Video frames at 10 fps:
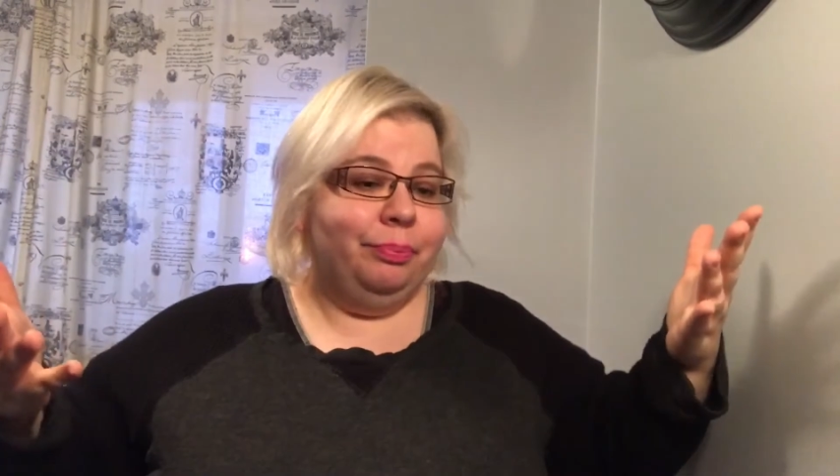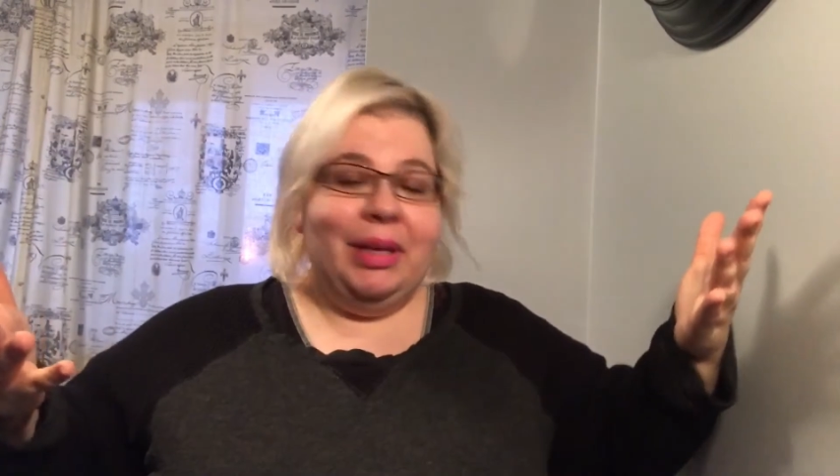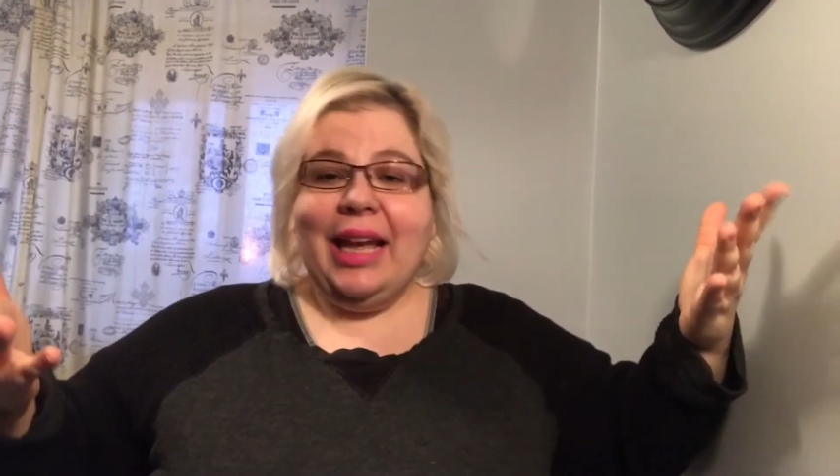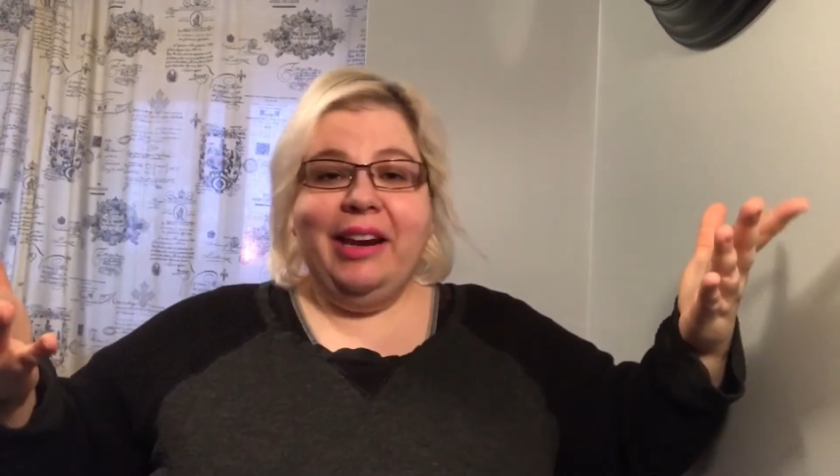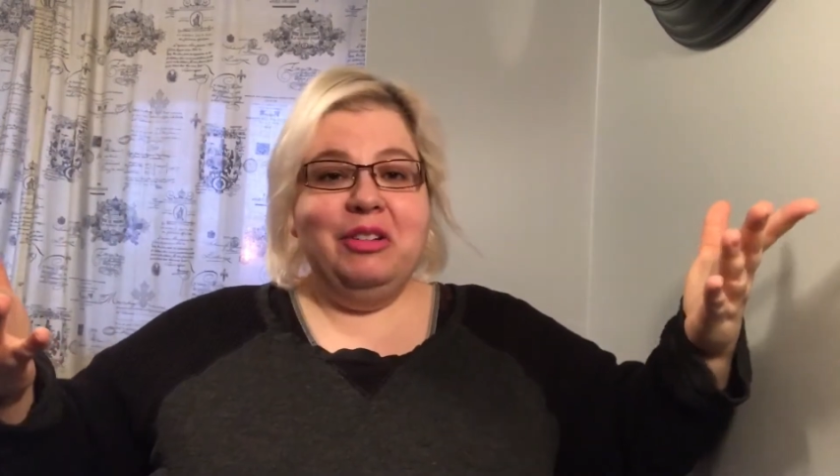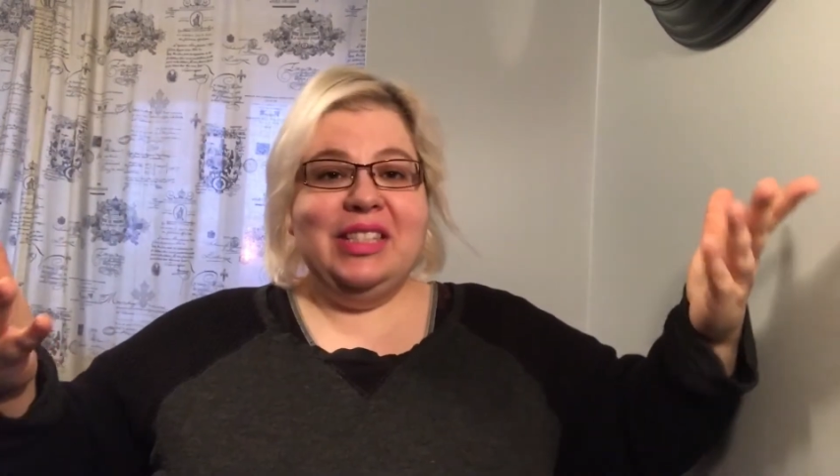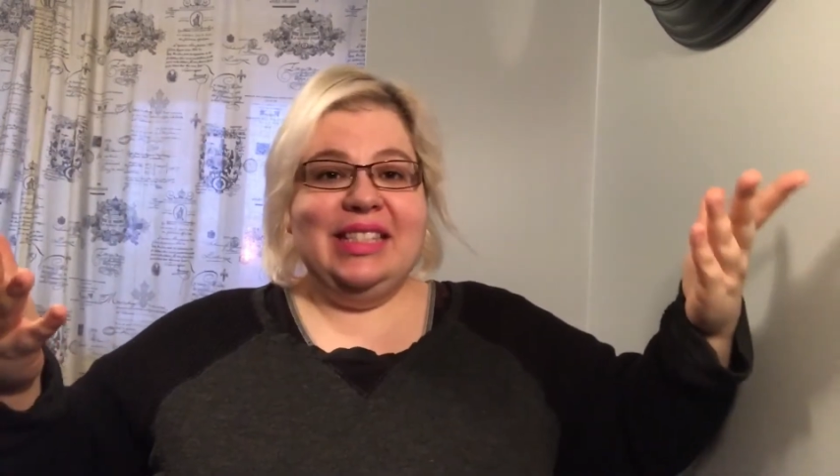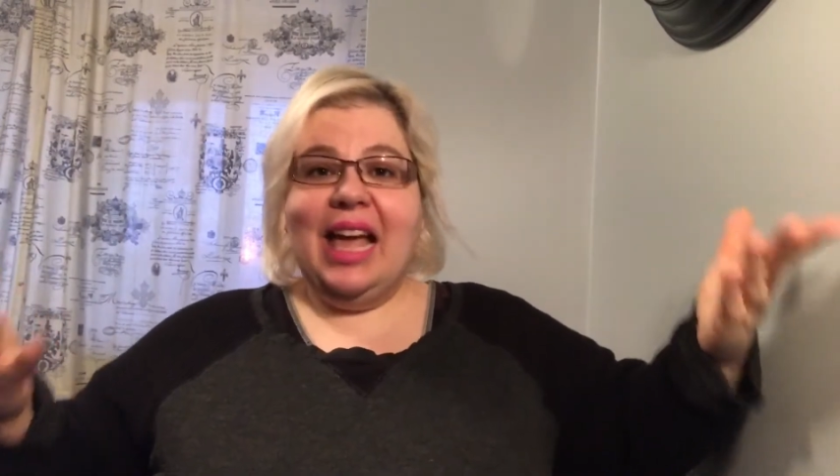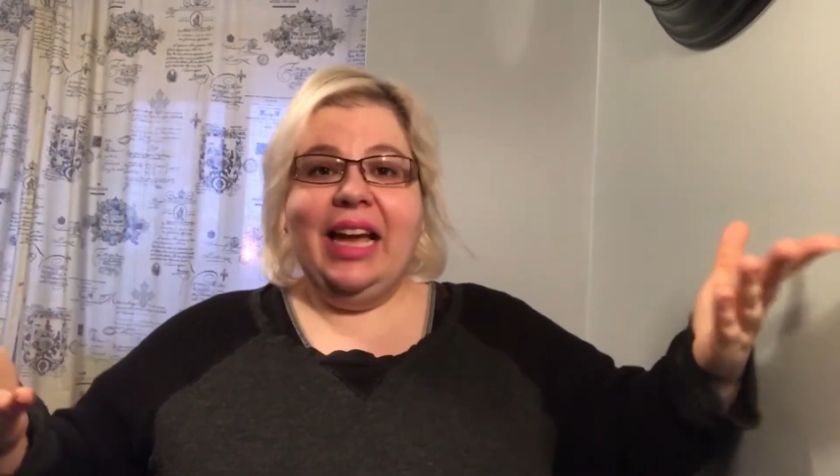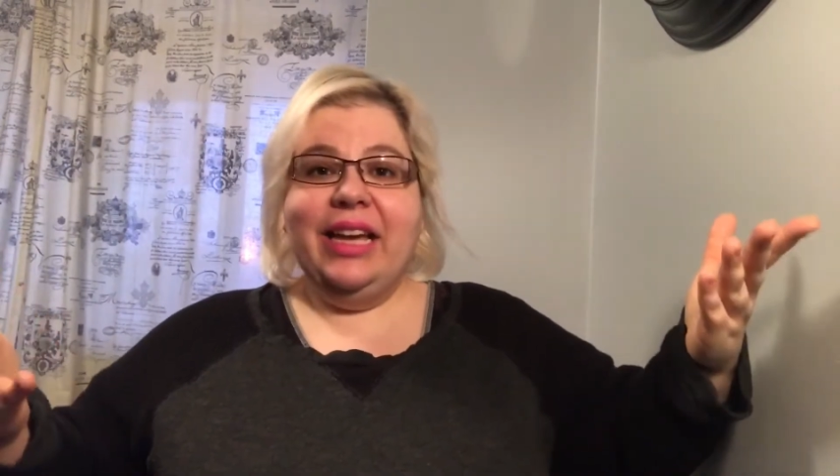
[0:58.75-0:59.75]
But I don't
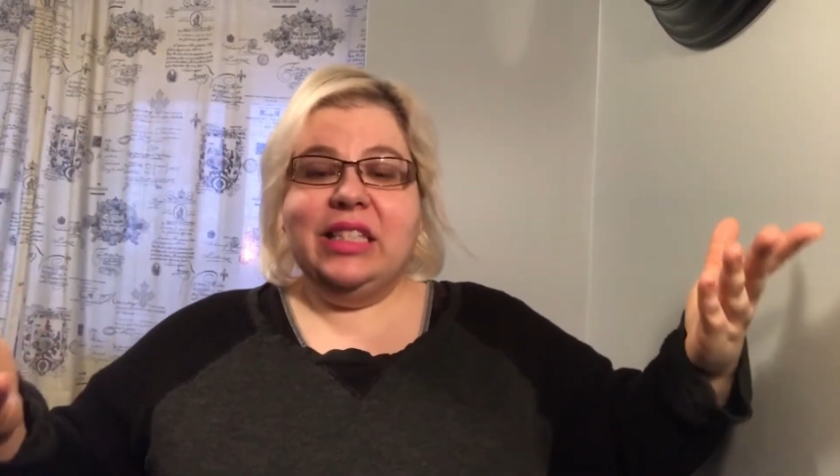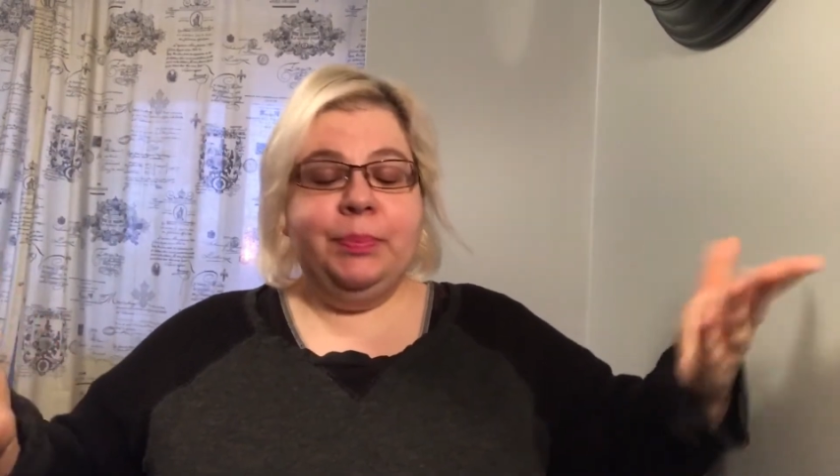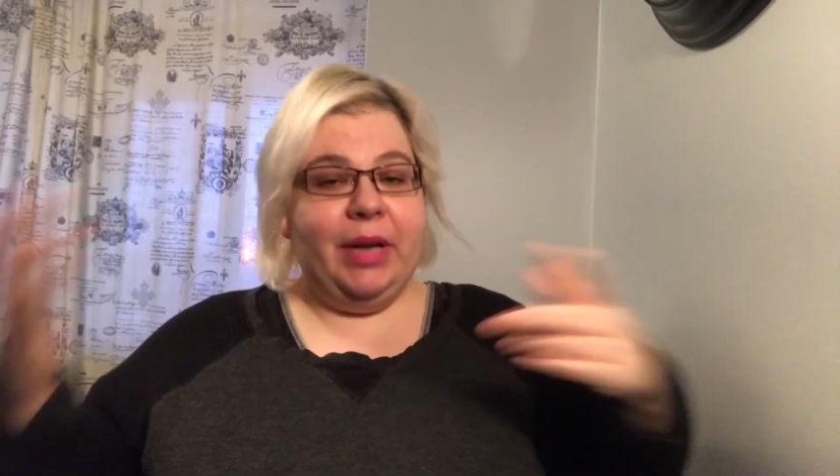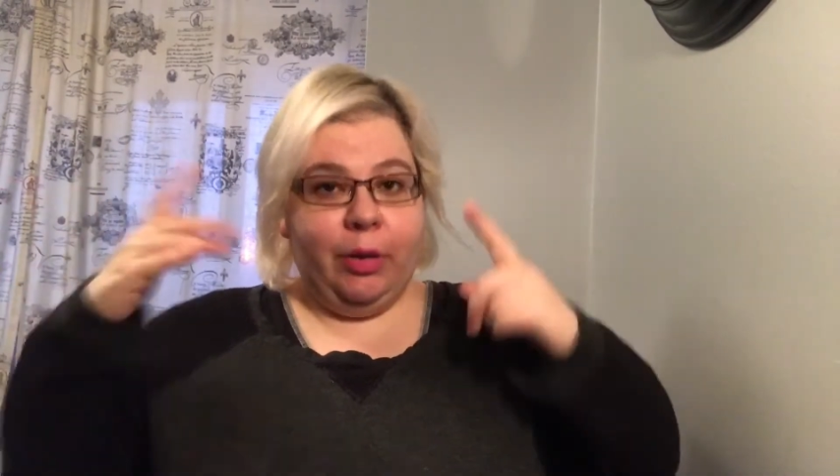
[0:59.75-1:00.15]
science, but